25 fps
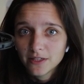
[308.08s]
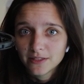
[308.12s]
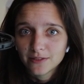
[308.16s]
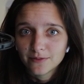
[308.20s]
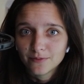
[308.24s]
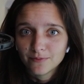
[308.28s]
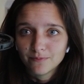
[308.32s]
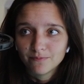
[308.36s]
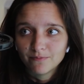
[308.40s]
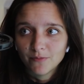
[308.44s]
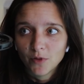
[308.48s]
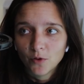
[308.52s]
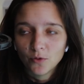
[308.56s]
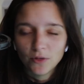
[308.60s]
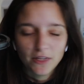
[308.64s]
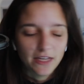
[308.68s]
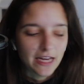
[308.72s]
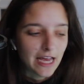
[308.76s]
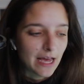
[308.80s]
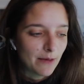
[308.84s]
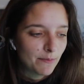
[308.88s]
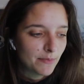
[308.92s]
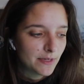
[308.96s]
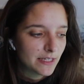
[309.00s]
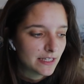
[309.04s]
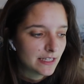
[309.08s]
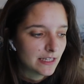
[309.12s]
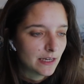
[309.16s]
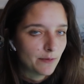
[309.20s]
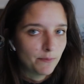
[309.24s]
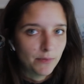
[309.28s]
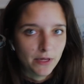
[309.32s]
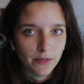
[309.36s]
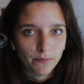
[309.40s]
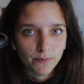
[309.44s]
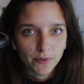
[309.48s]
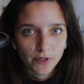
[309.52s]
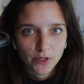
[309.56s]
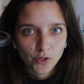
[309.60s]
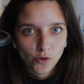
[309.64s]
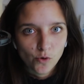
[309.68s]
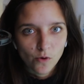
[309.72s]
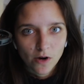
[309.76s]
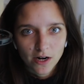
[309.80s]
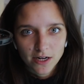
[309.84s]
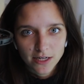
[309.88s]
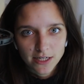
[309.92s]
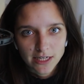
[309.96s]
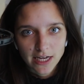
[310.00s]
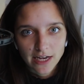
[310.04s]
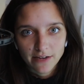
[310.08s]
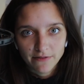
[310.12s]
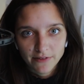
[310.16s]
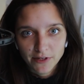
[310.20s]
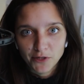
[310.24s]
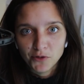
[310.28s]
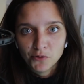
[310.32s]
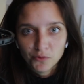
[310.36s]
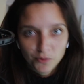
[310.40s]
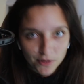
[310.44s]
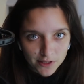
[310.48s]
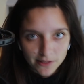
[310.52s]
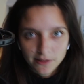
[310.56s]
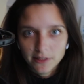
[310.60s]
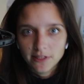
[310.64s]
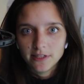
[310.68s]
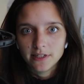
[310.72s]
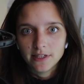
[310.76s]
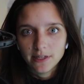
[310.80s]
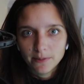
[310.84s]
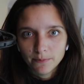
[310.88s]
it only happens to people who are diving really